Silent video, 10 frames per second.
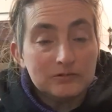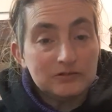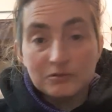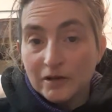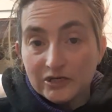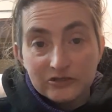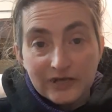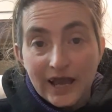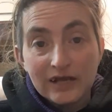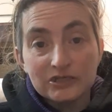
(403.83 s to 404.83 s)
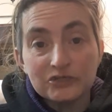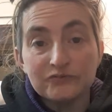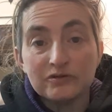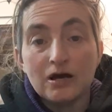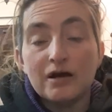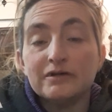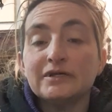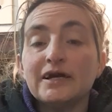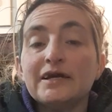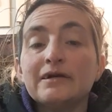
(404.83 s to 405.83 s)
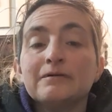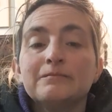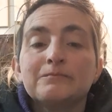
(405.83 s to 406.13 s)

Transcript: some extra cash for the holiday.